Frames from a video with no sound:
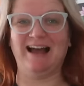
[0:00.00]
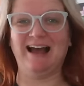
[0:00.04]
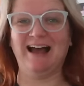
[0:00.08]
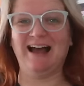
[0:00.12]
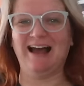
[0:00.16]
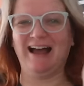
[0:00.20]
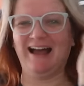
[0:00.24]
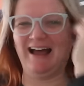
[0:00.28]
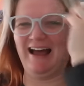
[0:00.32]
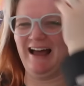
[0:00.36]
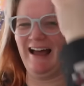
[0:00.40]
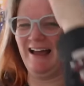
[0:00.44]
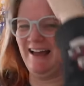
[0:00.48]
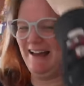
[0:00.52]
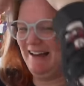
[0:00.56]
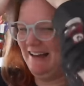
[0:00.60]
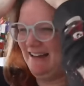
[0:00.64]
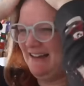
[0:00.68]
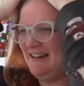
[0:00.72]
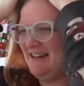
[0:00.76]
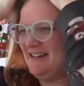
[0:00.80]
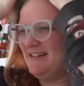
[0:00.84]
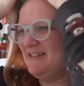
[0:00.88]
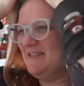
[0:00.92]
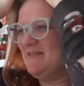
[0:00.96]

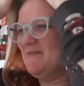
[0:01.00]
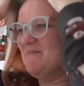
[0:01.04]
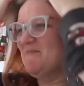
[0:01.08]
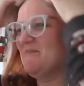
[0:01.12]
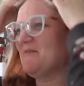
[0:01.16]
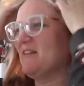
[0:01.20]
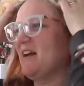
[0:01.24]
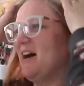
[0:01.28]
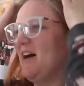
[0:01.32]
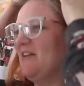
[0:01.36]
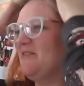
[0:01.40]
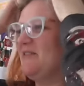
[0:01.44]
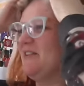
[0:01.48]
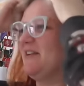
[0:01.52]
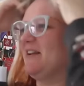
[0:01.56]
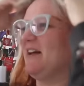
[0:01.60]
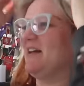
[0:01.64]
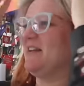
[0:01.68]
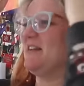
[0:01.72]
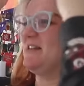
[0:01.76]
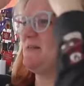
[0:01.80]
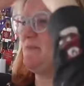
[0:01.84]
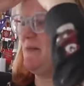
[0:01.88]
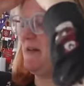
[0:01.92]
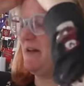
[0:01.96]
I feel
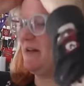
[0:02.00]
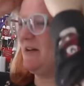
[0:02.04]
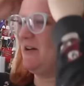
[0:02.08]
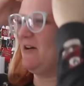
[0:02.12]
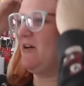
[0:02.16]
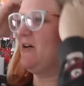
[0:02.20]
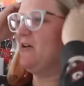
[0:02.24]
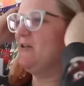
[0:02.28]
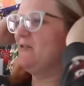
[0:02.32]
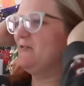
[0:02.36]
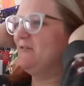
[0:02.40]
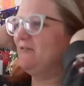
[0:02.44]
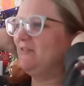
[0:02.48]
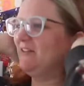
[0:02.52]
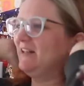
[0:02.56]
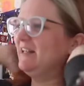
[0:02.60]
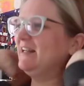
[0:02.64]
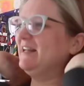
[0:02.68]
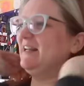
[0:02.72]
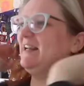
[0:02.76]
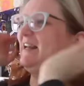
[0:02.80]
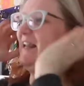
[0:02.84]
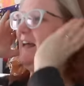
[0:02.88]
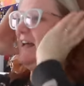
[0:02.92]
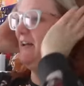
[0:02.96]
like there's been a lot of
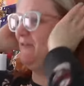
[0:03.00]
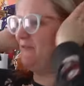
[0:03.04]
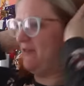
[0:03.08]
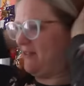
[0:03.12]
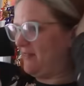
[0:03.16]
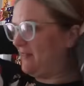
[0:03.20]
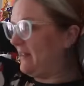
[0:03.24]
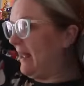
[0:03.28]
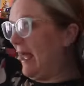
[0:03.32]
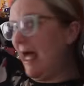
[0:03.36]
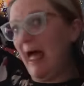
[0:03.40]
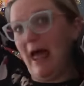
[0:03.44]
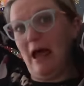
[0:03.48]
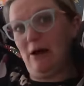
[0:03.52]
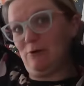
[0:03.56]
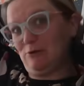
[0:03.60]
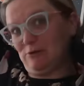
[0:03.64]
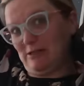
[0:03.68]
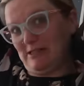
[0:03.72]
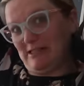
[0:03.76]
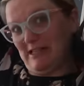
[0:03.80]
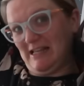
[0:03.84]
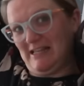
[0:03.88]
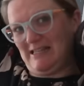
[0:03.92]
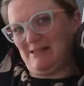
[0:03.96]
leaving the
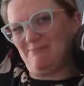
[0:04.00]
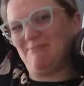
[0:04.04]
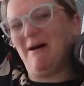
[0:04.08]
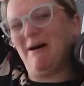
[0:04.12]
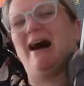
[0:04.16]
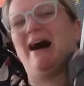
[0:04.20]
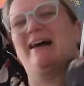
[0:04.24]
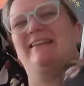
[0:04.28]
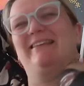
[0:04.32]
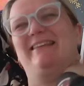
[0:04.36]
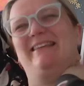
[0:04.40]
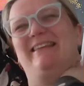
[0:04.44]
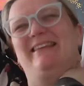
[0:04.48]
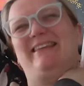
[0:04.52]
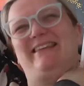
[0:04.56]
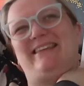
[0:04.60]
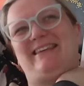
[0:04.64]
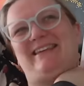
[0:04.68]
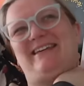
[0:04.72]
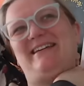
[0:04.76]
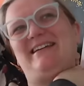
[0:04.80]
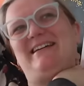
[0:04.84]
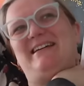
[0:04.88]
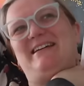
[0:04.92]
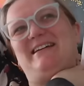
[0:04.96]
house this month.
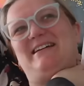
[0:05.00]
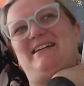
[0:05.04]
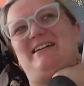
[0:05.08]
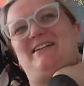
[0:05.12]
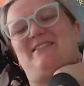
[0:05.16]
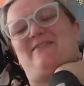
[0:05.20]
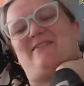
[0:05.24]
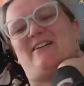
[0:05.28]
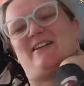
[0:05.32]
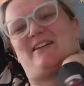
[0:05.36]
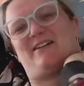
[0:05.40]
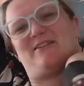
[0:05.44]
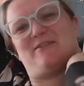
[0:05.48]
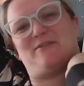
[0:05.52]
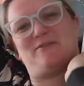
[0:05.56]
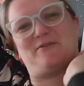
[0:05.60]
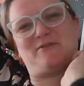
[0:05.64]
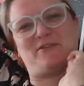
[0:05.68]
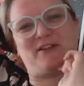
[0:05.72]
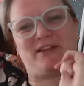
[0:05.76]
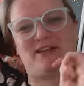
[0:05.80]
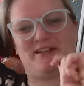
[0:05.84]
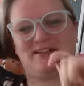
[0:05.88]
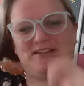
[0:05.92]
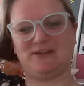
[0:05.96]
I've had a lot of
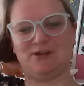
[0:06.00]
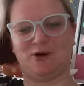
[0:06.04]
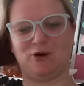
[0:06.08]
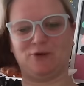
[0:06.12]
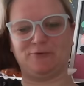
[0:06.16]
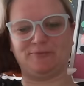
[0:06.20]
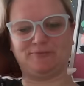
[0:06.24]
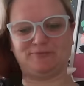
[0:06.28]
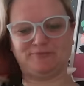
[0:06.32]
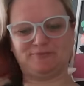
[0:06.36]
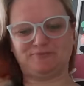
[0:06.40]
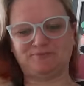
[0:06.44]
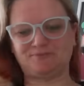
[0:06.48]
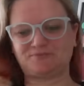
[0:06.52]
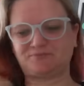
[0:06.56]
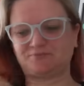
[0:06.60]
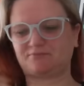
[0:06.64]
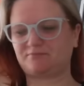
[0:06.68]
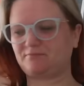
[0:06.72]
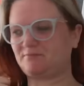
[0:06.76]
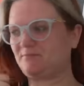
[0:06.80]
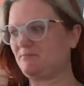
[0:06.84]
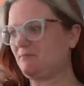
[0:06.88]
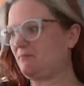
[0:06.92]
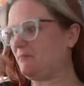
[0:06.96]
things on
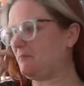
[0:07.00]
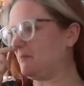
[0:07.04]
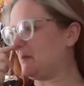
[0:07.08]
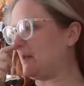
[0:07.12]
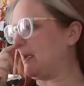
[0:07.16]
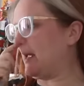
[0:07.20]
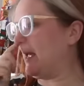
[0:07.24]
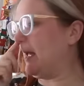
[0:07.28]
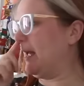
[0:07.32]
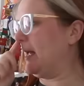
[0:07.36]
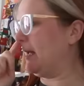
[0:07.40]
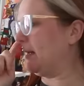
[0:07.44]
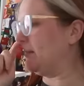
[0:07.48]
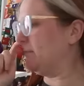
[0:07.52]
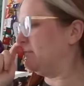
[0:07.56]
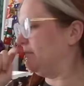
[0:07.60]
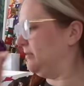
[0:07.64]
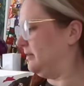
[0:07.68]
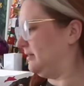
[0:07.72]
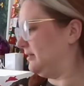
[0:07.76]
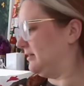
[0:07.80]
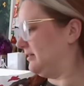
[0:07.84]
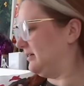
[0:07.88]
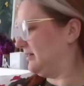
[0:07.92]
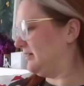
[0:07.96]

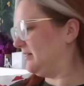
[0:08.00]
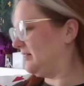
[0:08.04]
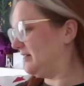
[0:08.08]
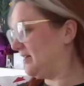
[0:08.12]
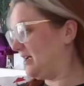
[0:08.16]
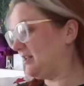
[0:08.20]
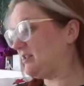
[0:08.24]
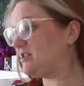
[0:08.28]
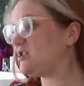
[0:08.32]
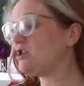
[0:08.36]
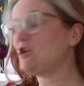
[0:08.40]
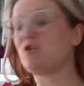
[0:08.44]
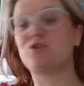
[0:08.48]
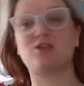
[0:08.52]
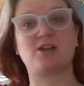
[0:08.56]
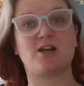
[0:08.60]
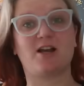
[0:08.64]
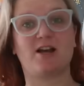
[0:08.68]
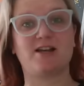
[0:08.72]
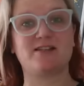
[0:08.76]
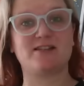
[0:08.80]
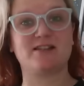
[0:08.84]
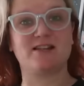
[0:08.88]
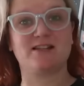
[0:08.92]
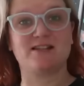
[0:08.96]
um, and
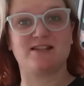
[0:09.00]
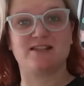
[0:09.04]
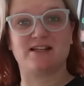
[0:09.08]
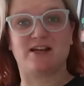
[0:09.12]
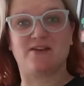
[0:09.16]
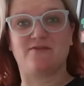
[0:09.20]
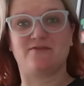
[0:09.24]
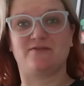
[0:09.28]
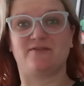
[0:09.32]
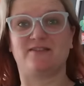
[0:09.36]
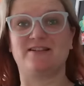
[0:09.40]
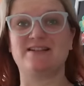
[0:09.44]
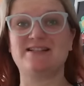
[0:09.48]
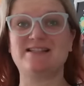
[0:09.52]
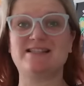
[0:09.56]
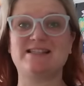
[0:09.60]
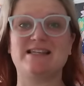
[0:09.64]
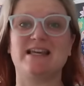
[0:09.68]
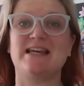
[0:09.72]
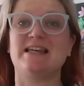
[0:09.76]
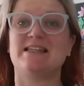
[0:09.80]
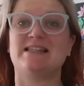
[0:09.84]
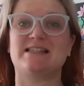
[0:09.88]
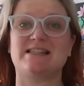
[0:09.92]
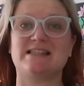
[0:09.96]
socialising and stuff.
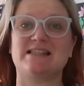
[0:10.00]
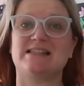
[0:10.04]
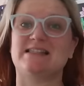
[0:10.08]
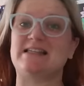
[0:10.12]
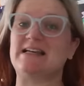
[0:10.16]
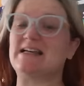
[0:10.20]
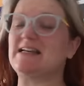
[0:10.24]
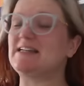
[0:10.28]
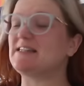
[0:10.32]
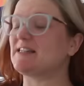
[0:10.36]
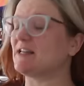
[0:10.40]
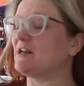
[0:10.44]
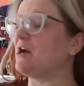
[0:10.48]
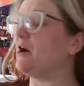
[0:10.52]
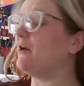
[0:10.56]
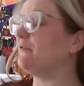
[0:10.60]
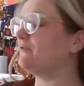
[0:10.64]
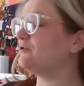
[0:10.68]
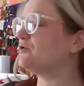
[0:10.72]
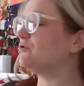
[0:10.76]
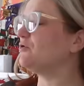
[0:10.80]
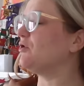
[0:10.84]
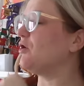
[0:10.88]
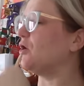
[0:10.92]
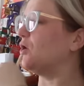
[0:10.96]
Tis the season
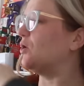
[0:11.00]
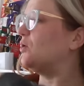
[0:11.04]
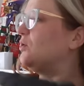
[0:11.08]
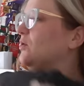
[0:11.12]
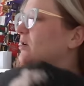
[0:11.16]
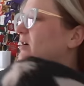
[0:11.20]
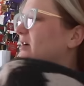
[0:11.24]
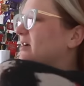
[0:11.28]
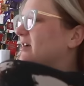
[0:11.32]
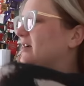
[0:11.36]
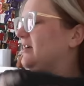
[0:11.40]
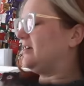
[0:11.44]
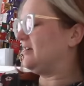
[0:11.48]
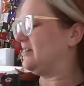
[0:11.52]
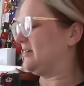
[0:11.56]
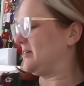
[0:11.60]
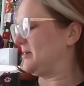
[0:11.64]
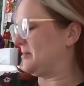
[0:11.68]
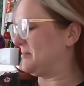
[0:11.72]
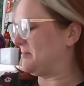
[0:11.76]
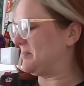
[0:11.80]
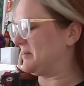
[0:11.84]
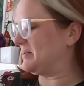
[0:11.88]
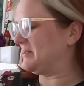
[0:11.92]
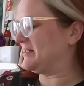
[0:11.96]
after all.
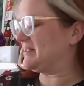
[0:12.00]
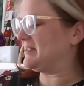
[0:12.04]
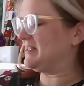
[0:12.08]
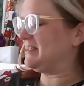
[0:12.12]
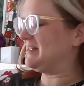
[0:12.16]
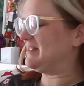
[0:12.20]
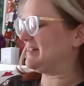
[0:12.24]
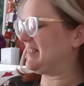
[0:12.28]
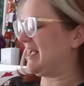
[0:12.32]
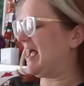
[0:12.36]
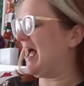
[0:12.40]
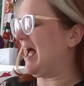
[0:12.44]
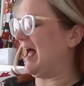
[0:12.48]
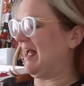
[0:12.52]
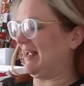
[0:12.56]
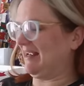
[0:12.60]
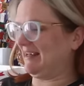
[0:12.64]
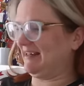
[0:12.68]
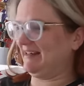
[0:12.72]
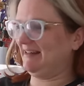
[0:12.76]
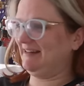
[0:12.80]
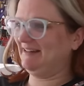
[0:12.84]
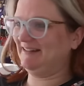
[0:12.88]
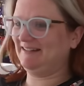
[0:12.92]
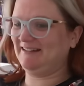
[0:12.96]
But
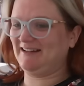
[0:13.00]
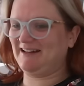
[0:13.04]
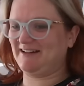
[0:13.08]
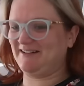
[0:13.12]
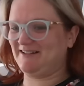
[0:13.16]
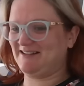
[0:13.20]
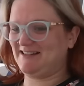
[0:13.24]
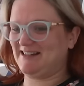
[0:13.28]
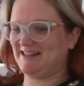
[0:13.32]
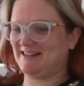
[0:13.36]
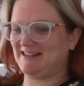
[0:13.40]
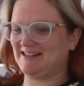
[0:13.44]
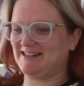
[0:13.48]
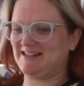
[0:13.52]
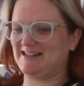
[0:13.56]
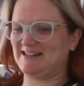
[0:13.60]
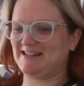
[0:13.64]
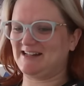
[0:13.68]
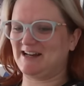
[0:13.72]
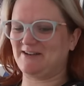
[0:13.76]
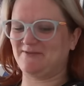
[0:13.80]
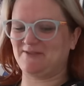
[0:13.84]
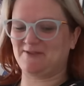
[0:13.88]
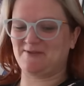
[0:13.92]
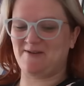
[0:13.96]
today, and I said this to
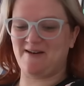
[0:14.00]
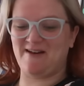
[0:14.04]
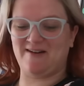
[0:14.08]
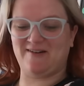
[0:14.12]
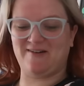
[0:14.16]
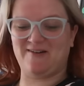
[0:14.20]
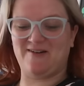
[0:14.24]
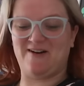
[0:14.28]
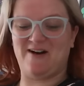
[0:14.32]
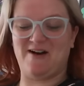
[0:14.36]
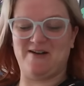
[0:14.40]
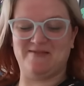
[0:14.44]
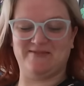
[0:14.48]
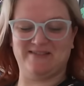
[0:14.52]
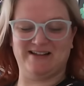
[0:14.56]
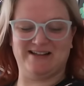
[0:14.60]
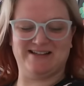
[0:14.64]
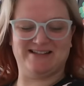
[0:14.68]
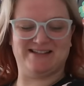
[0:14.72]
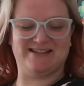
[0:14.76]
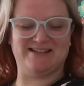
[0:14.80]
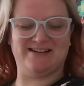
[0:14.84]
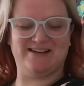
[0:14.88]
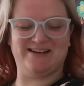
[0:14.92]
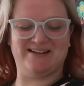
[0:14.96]
David when I got home
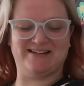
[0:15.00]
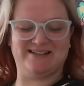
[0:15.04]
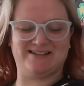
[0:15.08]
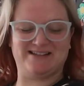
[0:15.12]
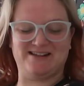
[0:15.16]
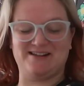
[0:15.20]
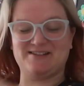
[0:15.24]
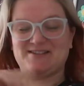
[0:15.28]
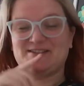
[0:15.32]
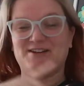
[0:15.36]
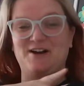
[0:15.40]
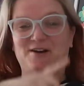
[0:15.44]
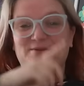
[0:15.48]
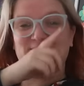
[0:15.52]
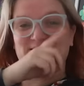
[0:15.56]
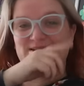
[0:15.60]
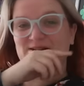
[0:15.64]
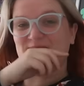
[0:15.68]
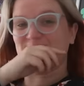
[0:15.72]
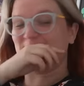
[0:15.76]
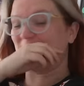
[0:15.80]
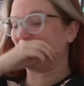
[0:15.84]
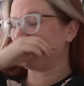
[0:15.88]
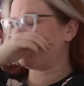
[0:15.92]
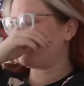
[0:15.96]
last night, because last night I
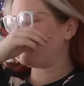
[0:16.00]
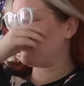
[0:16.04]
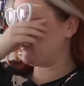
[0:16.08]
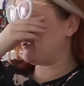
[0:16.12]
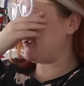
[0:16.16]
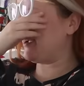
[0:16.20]
went to watch